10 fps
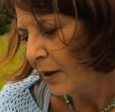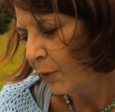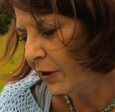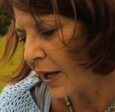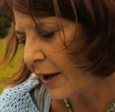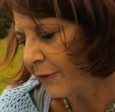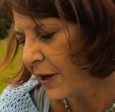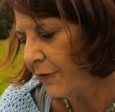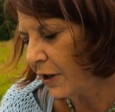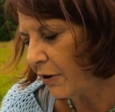will have
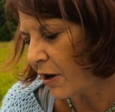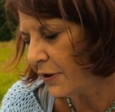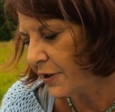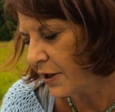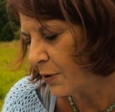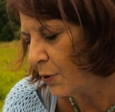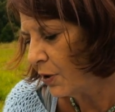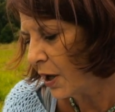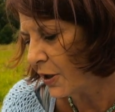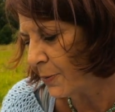given and granted to
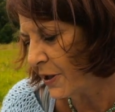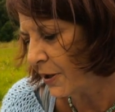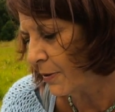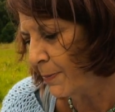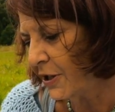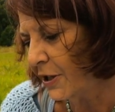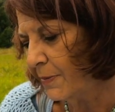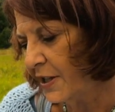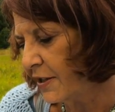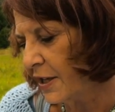all archbishops,
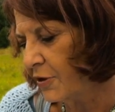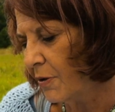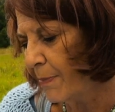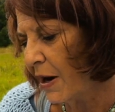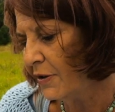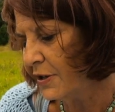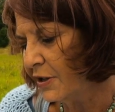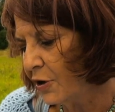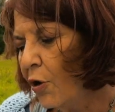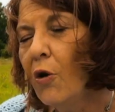bishops, etc., and barons, and
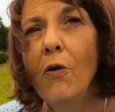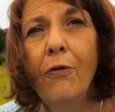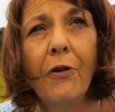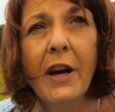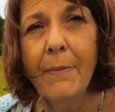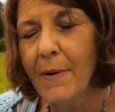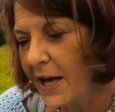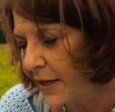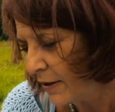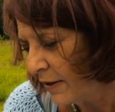to all free men